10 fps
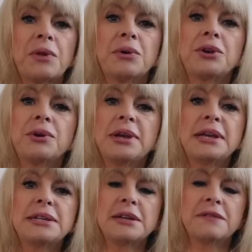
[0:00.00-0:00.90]
When you're
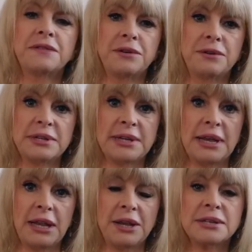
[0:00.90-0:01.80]
eating food,
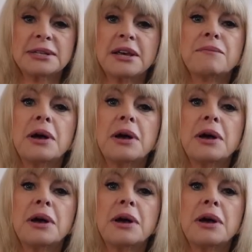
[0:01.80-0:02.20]
tell yourself,